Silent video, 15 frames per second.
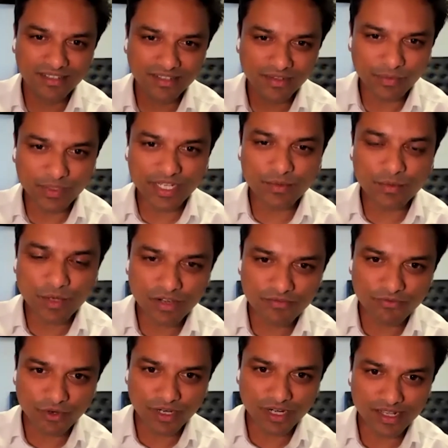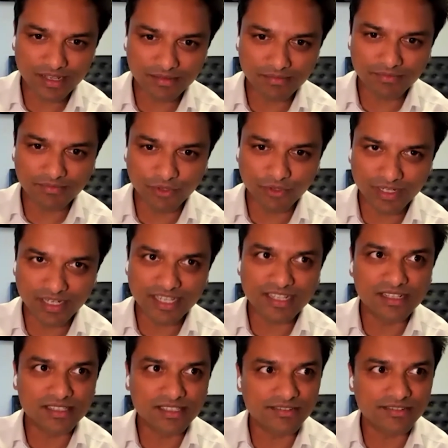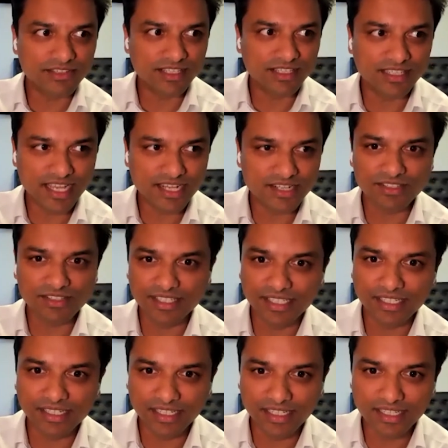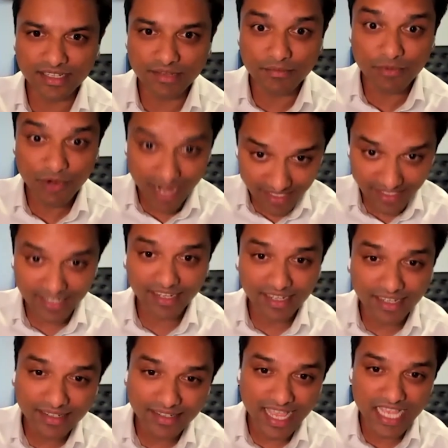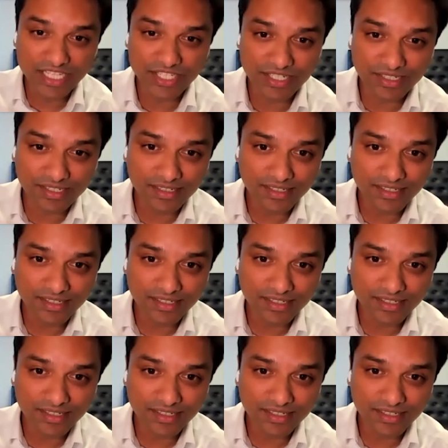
We did work for a legal services agency in Nebraska last year.